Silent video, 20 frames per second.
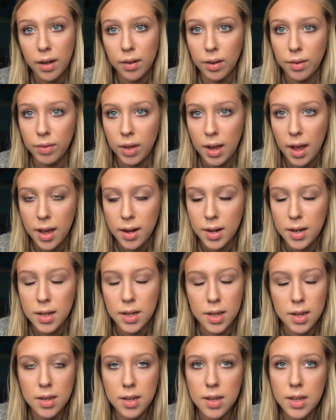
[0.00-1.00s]
I haven't had
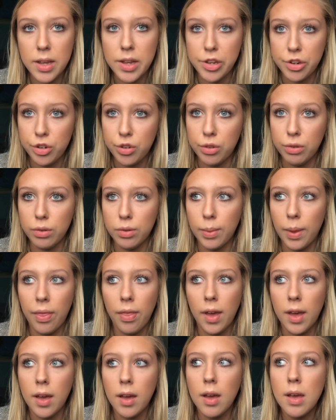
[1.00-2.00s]
any issues with
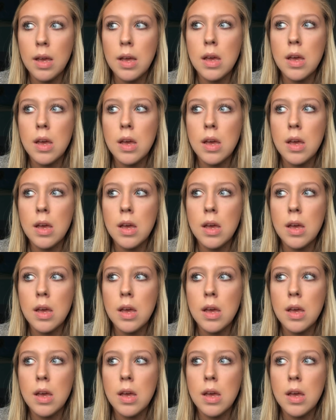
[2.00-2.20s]
it.